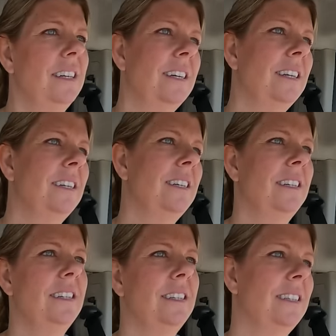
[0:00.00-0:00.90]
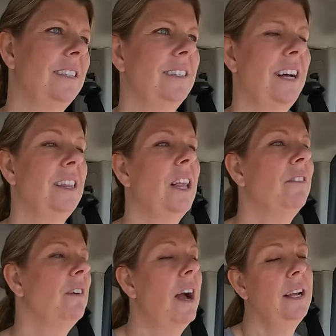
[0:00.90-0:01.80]
I'm
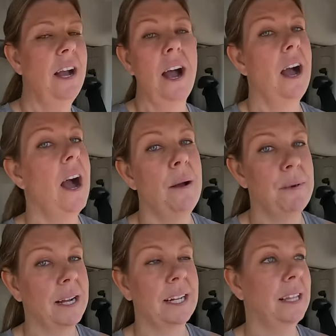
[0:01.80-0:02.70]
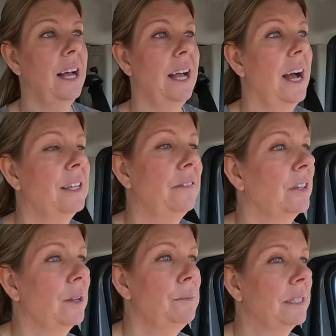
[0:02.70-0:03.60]
not gonna lie, I love a
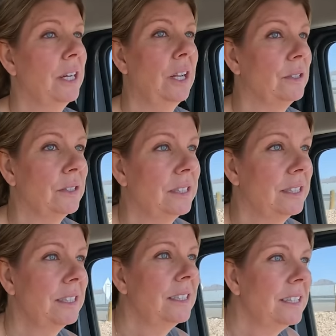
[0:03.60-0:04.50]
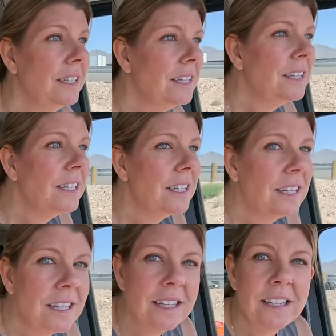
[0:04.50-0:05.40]
good McDonald's.
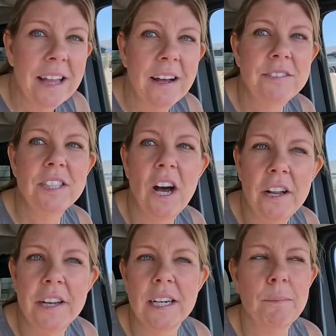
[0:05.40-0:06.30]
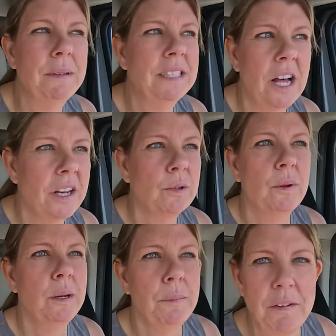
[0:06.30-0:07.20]
They have Sonic, but Sonic
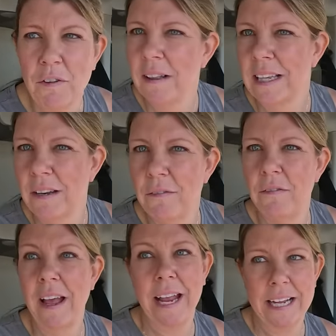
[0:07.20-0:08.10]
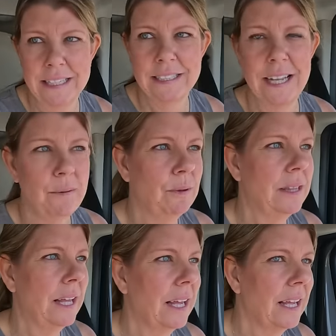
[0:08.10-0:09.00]
wouldn't be friendly to vans, I would
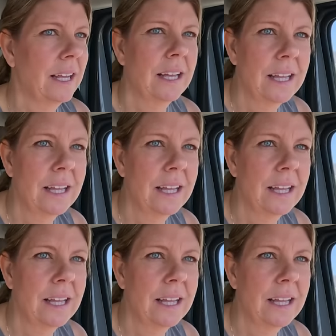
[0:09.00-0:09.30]
think.